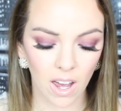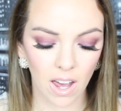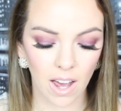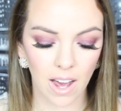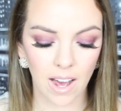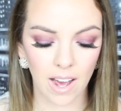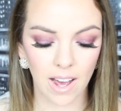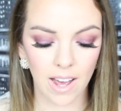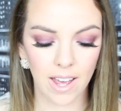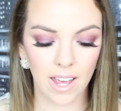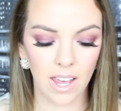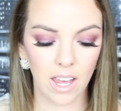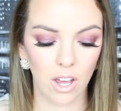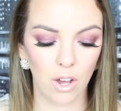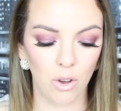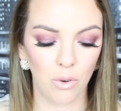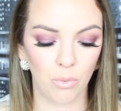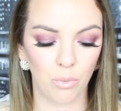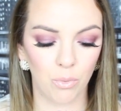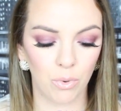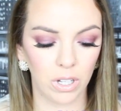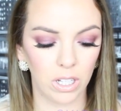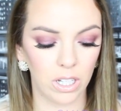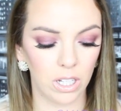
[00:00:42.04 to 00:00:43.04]
I
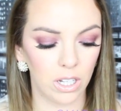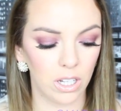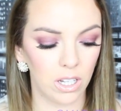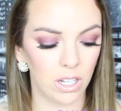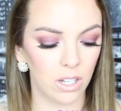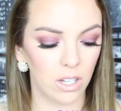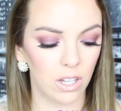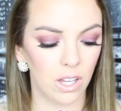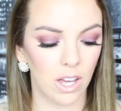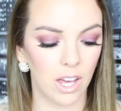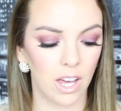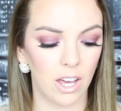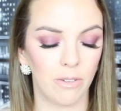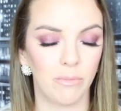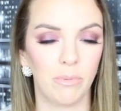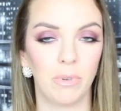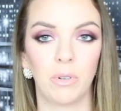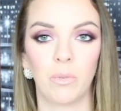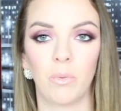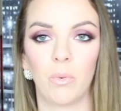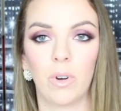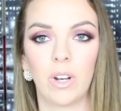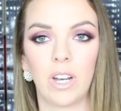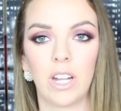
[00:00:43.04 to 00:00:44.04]
really have
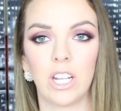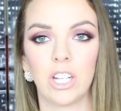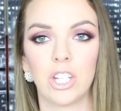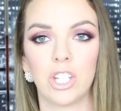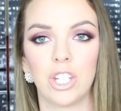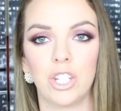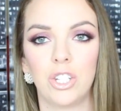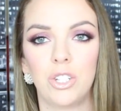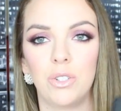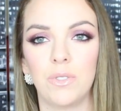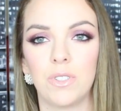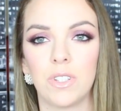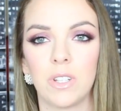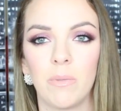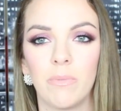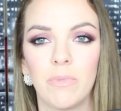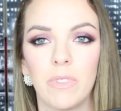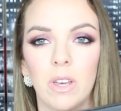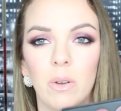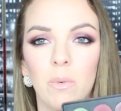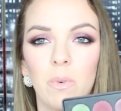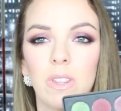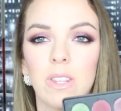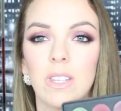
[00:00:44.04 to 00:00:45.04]
been wanting to do
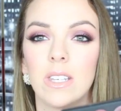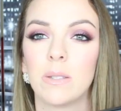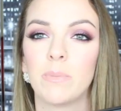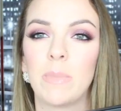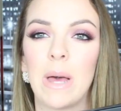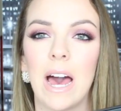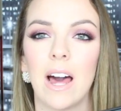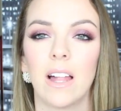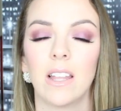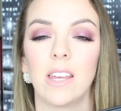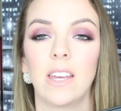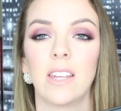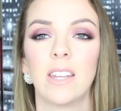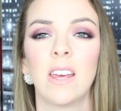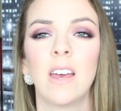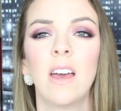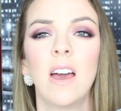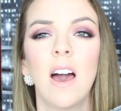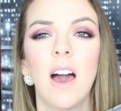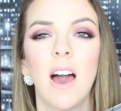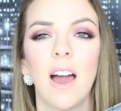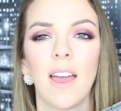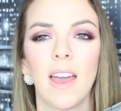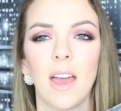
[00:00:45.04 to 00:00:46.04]
something with this palette.
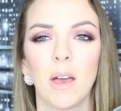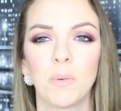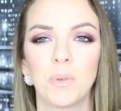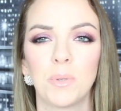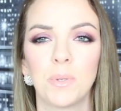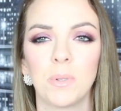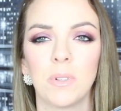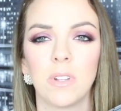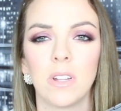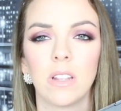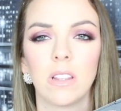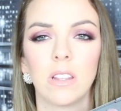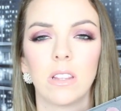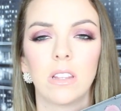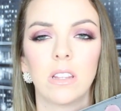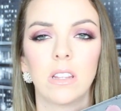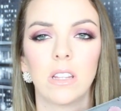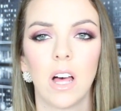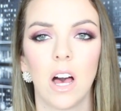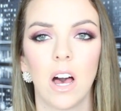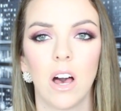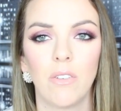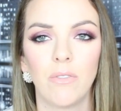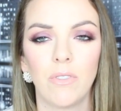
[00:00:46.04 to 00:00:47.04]
I absolutely
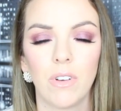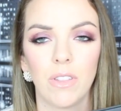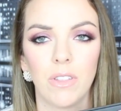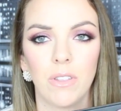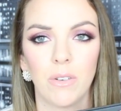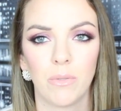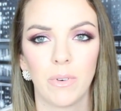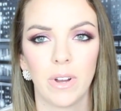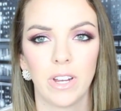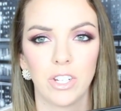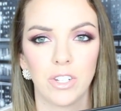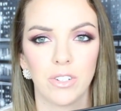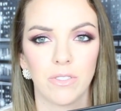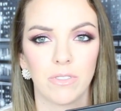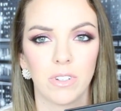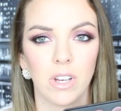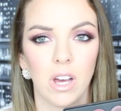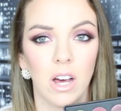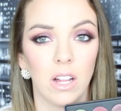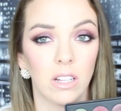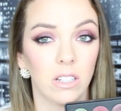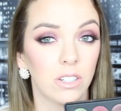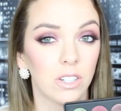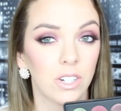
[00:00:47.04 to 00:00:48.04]
love the range of
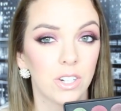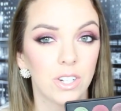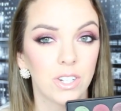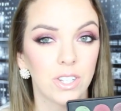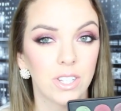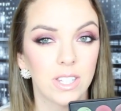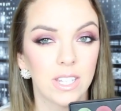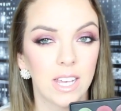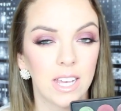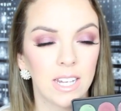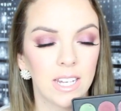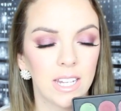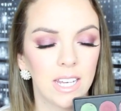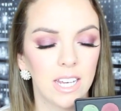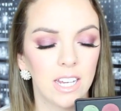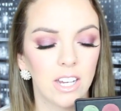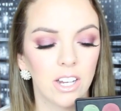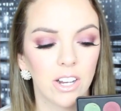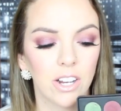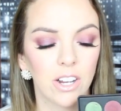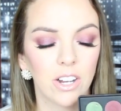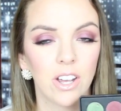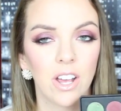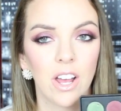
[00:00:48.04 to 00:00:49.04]
colors in
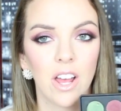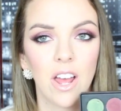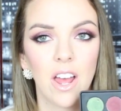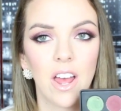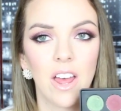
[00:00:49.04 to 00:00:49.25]
here.